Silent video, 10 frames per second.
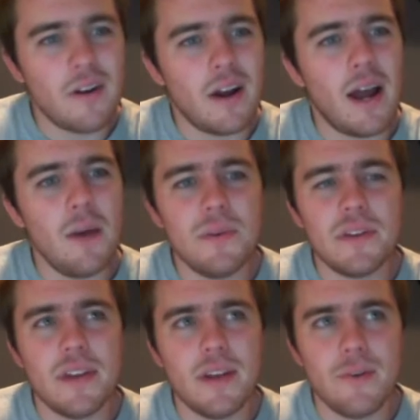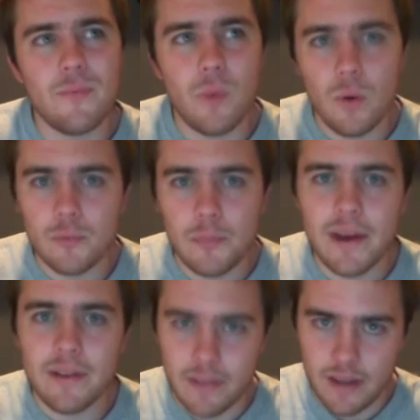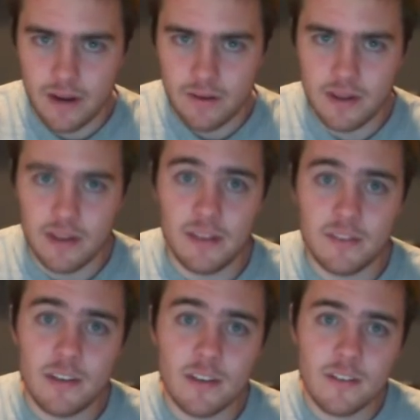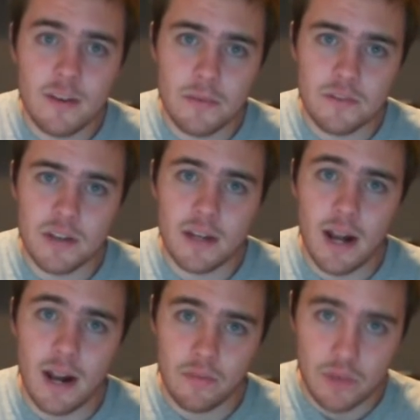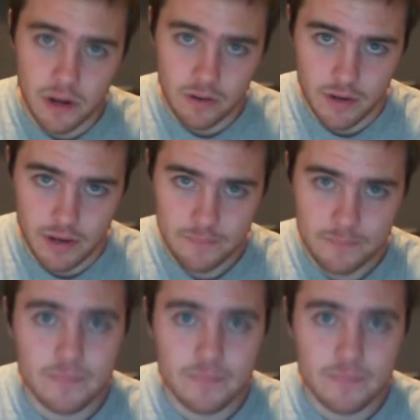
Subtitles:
I would give Won't Back Down a 60% out of 100.